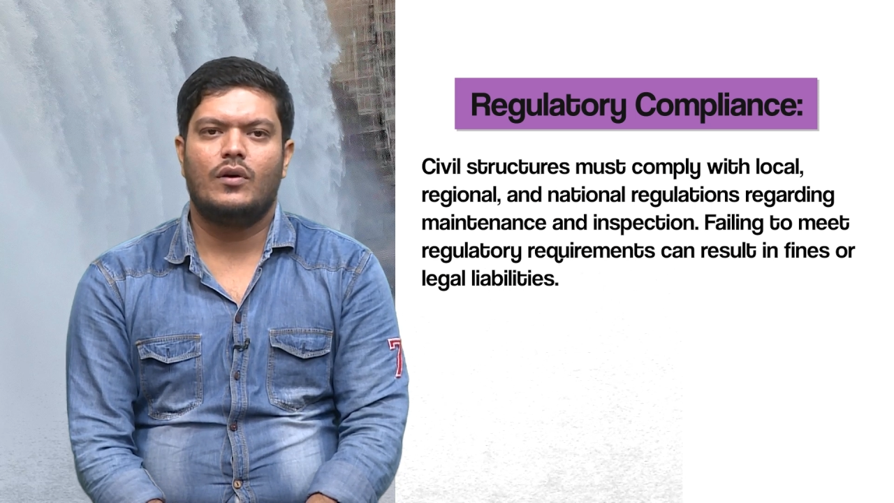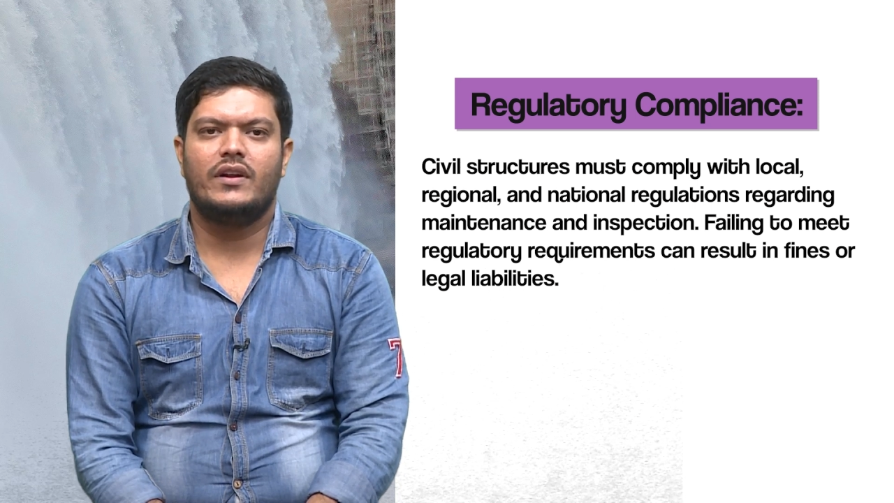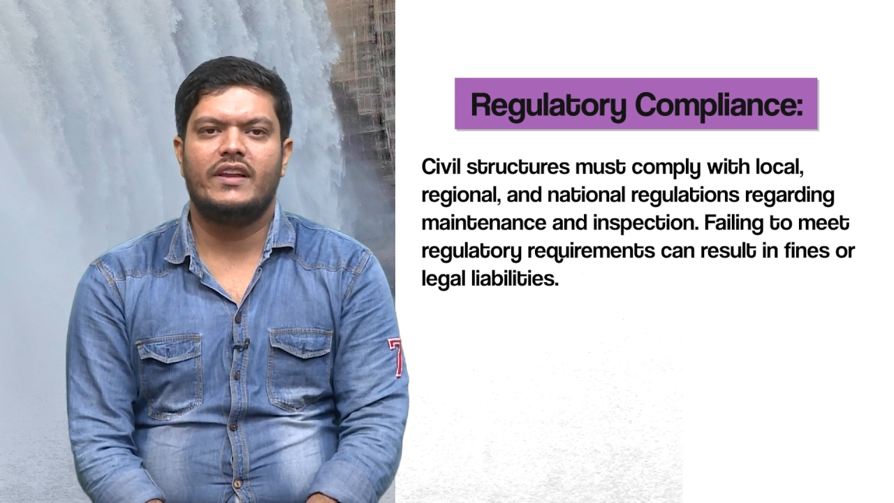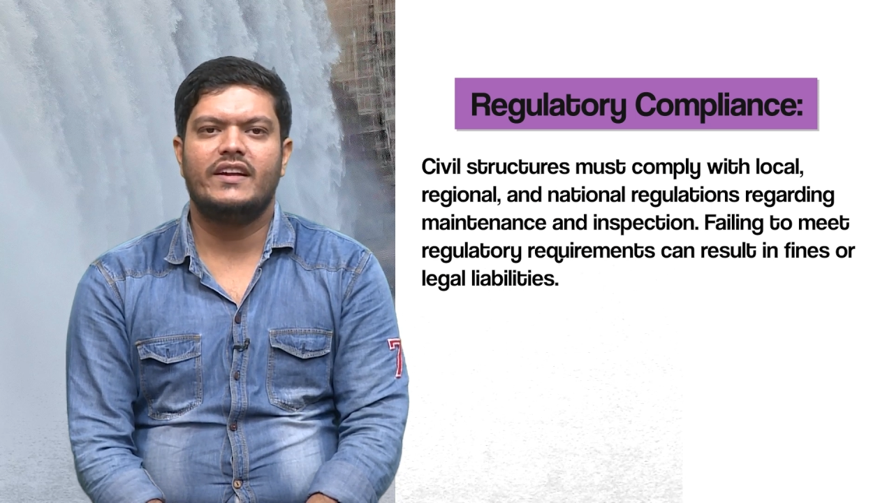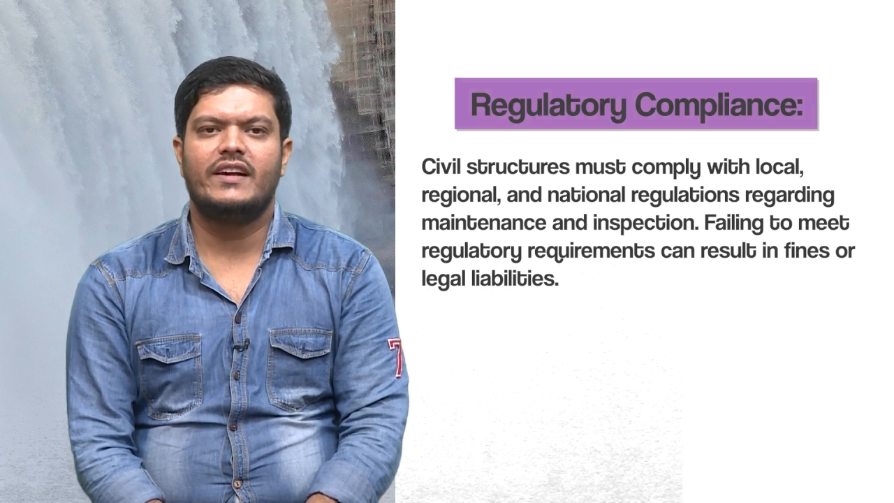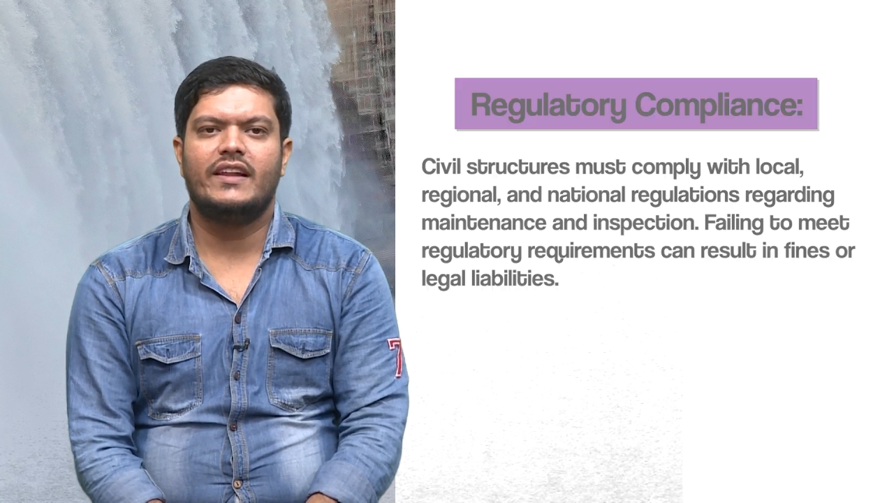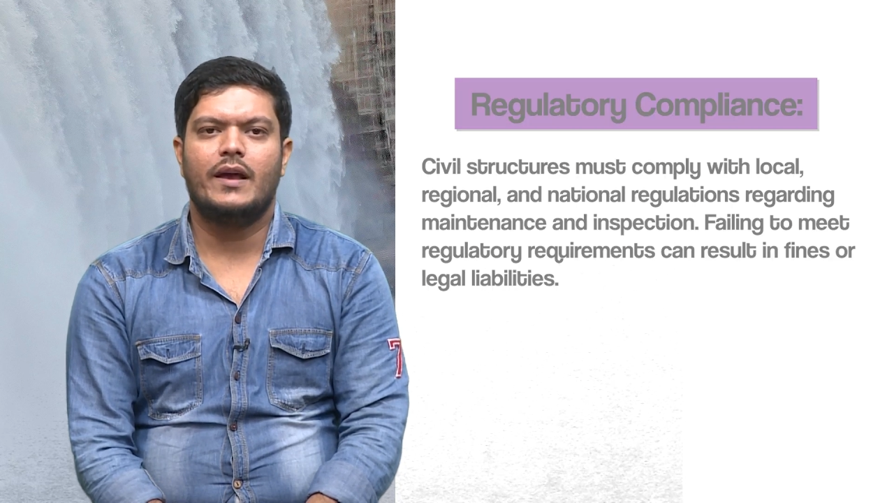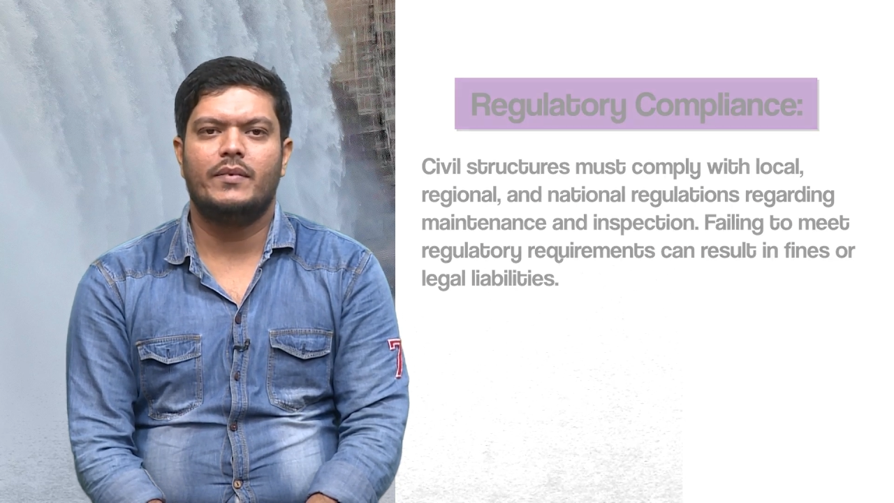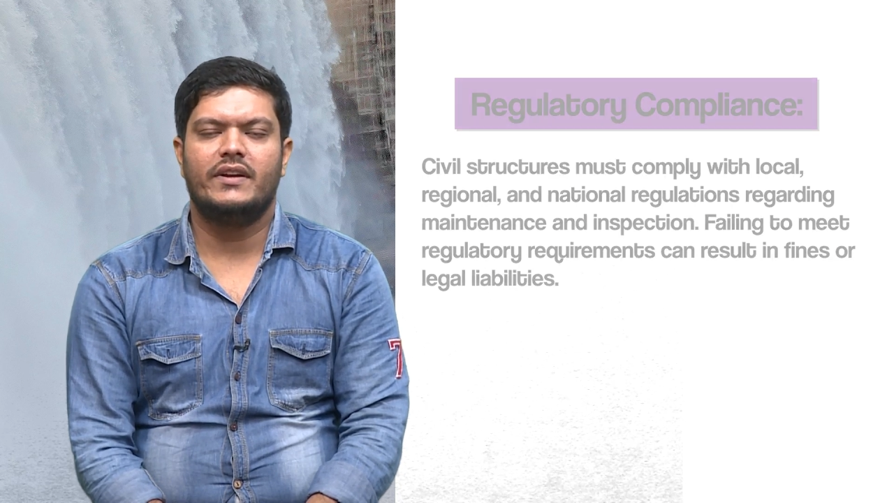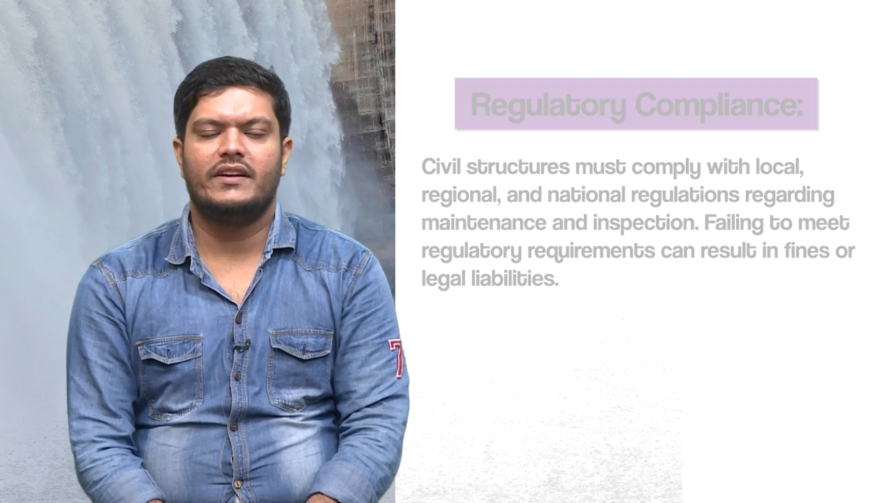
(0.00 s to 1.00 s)
legal
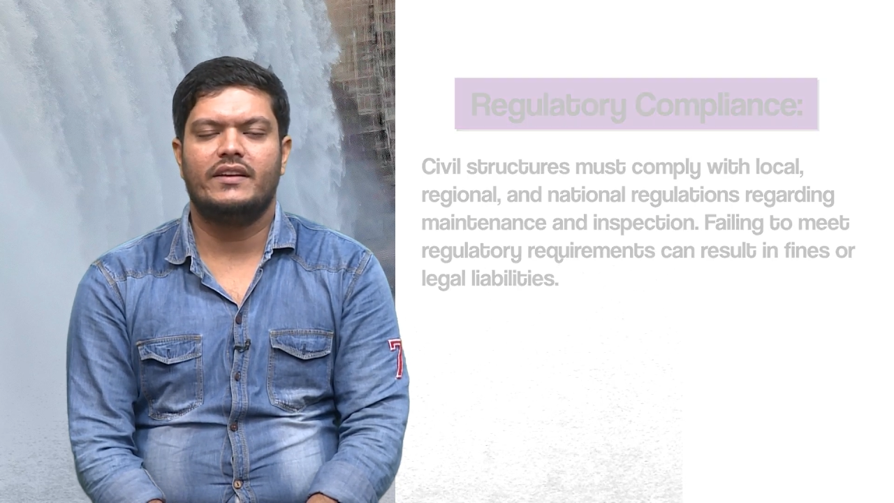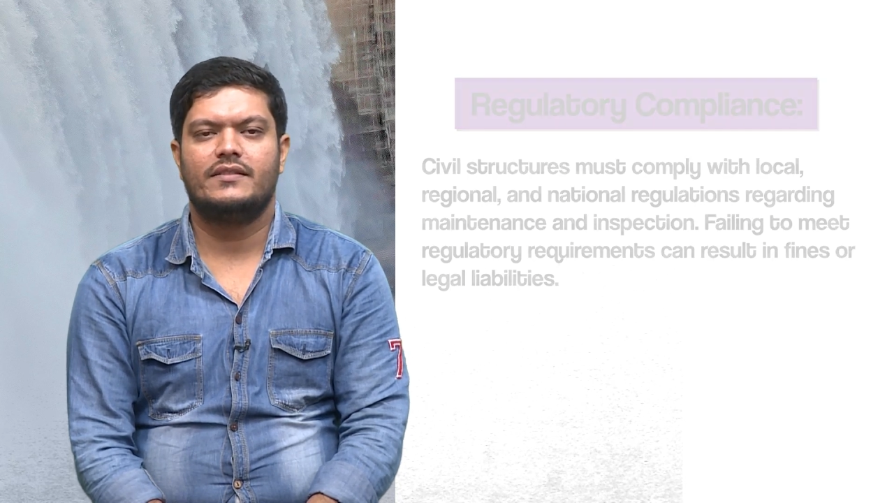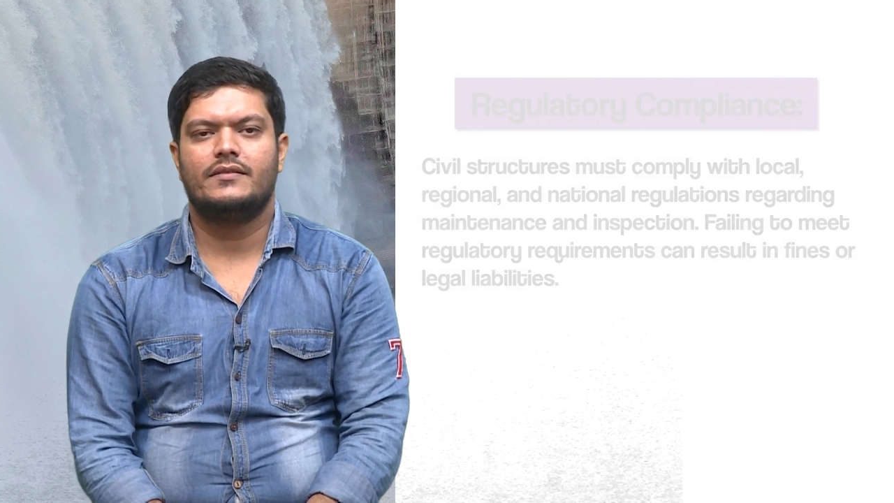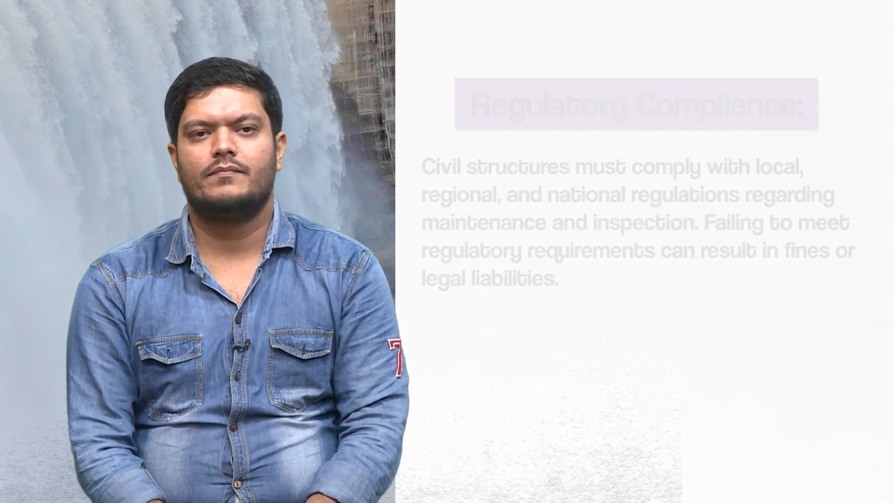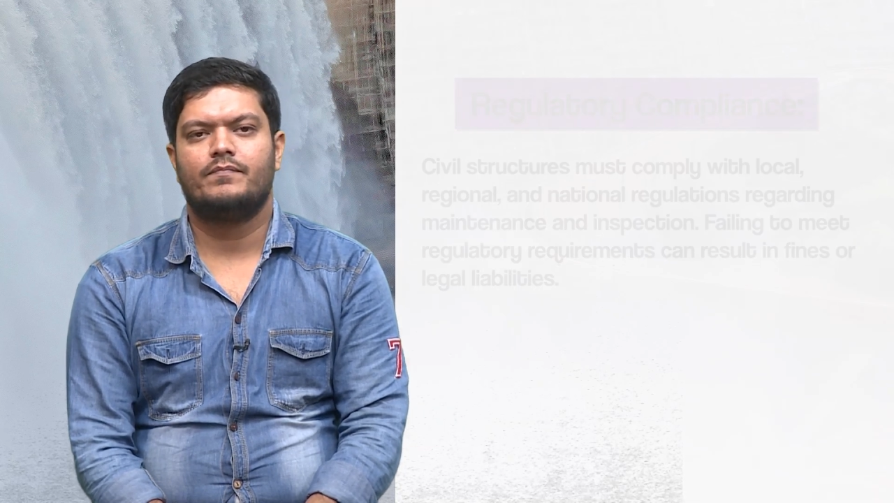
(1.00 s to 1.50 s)
liabilities.